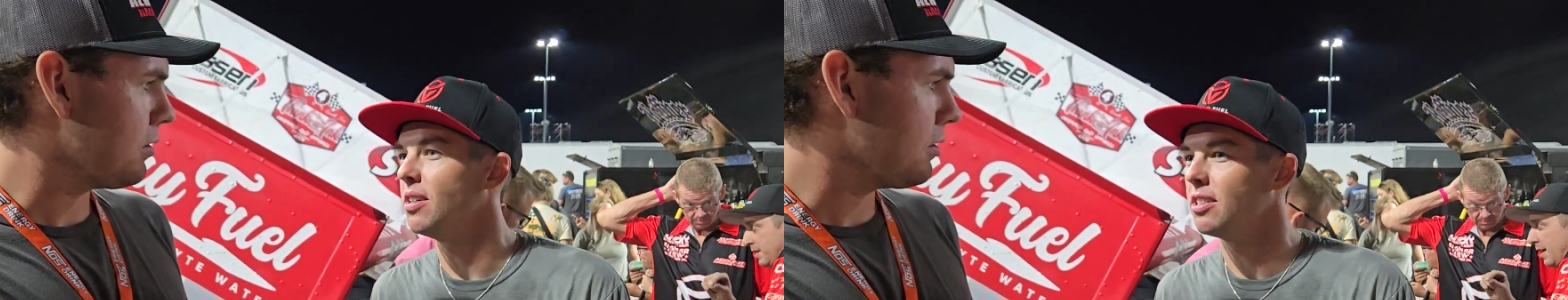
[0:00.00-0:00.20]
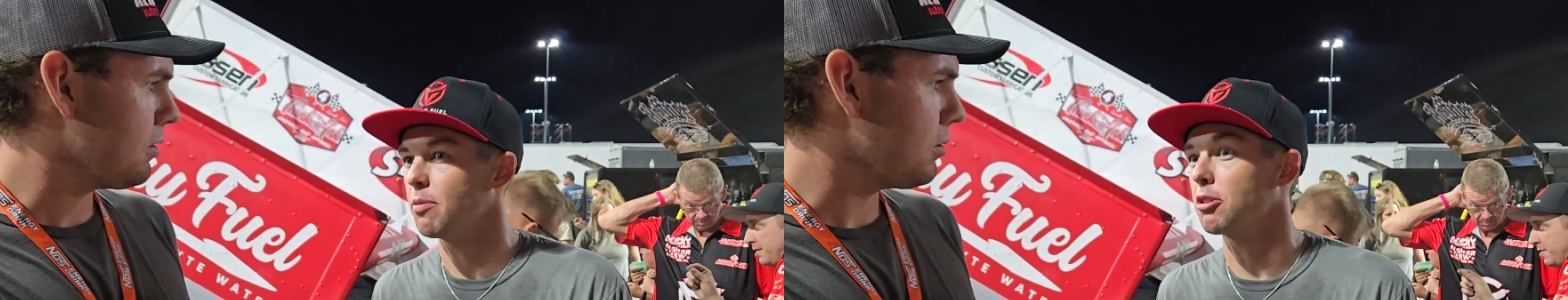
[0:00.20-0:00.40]

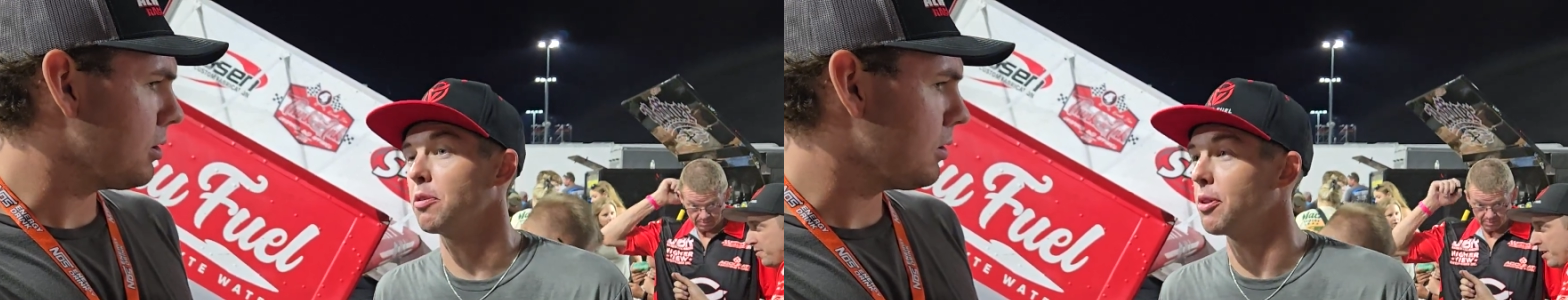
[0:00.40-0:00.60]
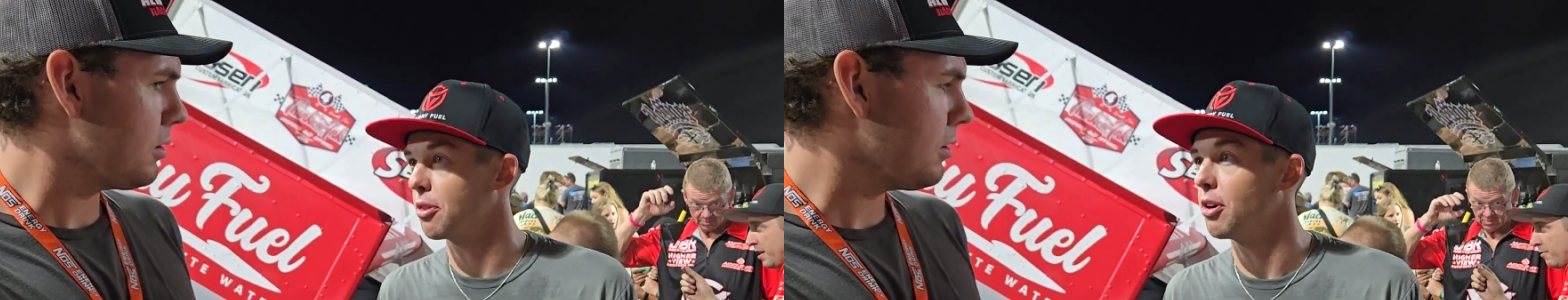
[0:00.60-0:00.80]
Speaker 1: especially
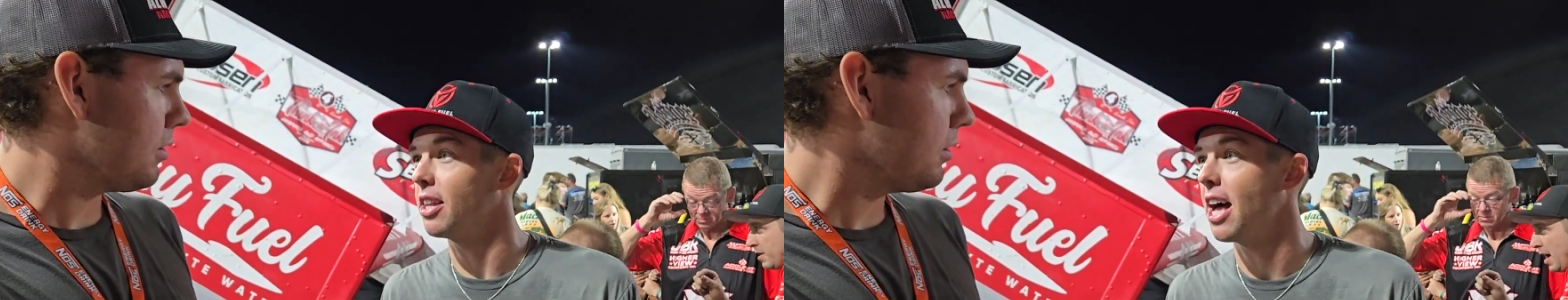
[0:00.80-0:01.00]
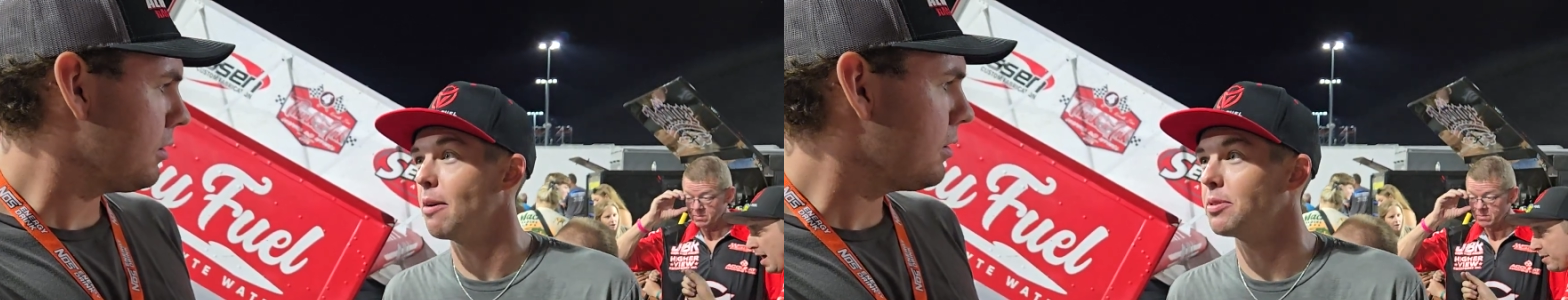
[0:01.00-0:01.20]
with 30
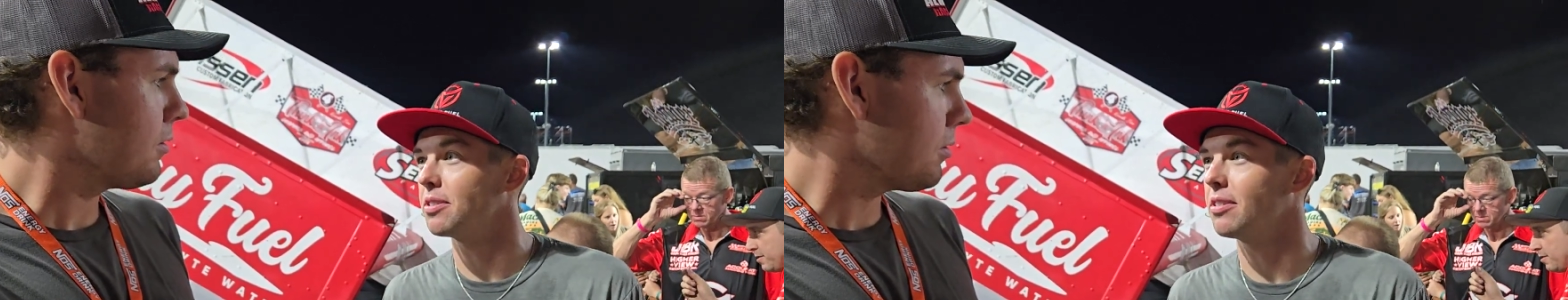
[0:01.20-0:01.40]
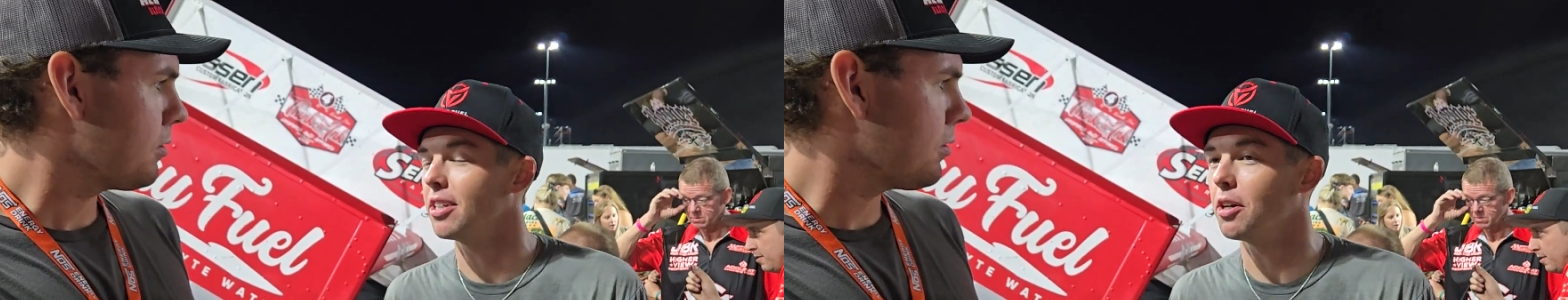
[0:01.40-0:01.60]

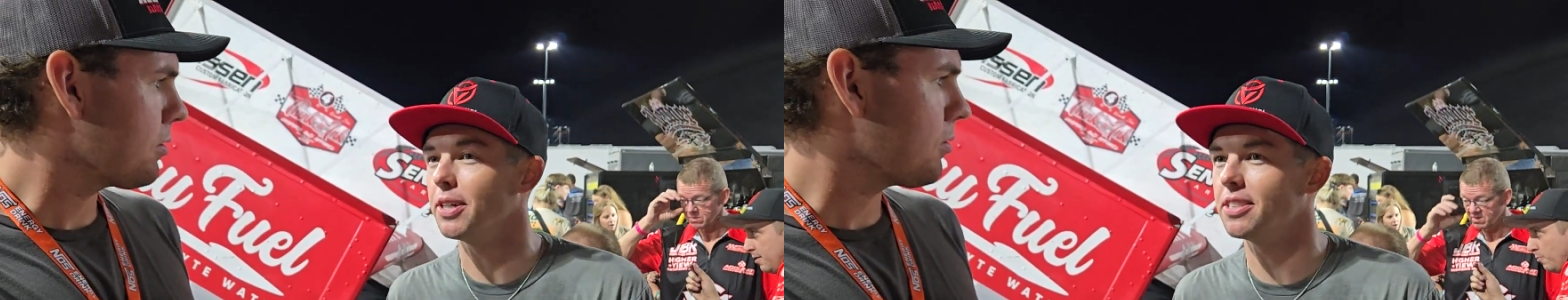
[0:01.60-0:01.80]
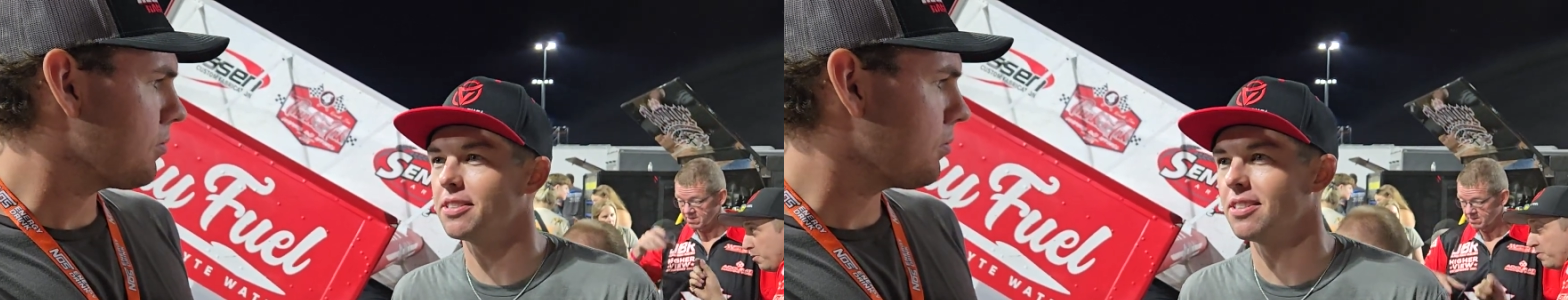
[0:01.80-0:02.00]
laps, you know,
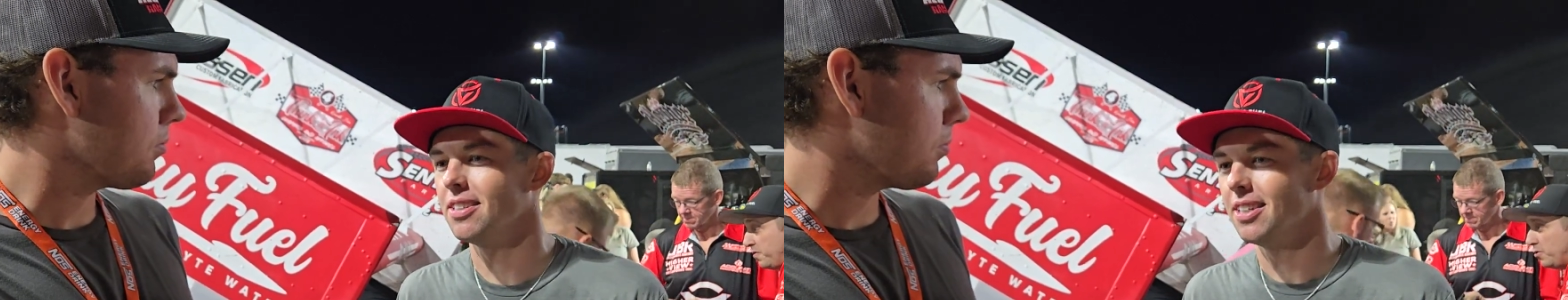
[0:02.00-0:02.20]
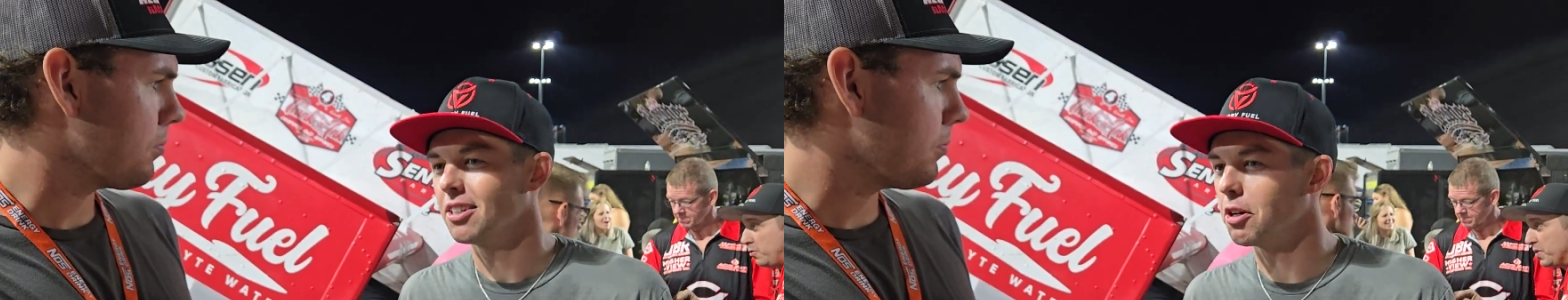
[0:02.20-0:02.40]
it's
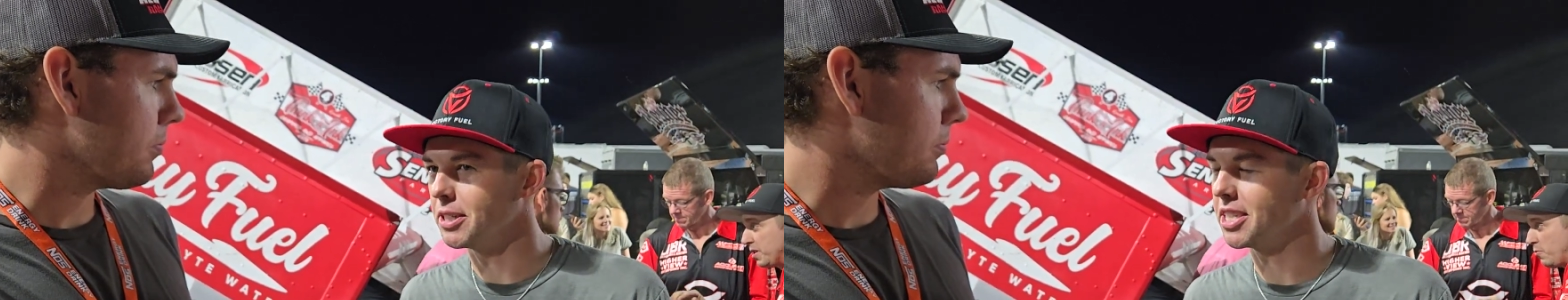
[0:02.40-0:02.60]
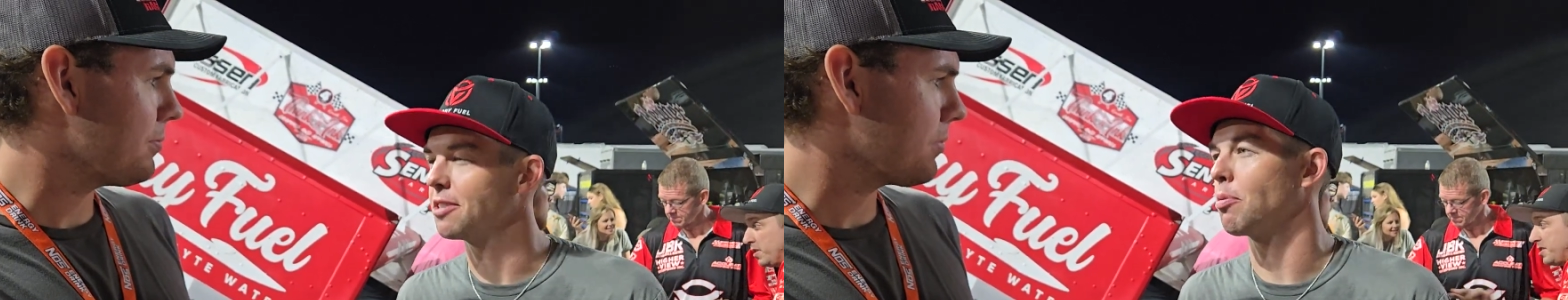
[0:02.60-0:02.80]
it
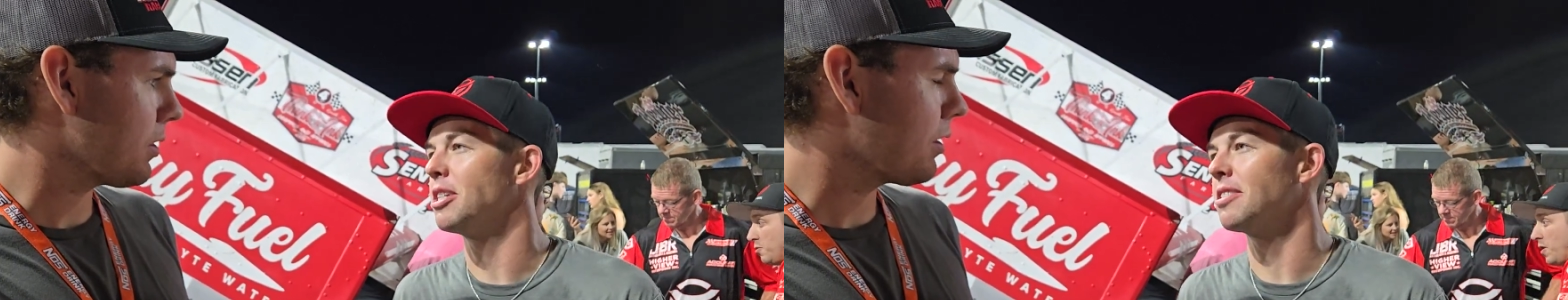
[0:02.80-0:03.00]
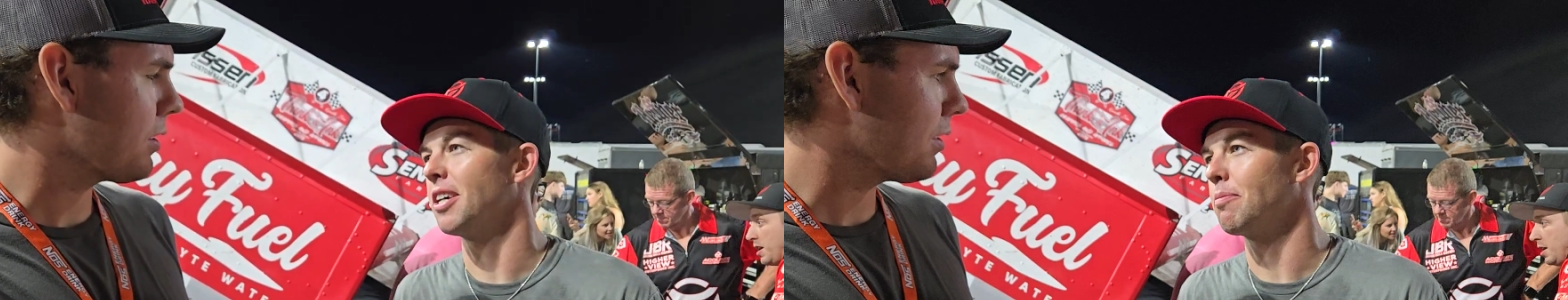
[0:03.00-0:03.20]
always gets pretty
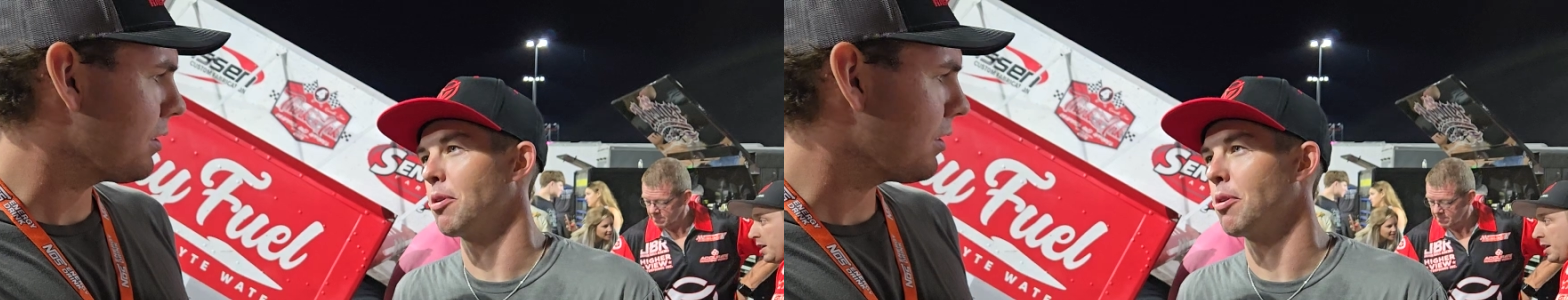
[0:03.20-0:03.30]
slick,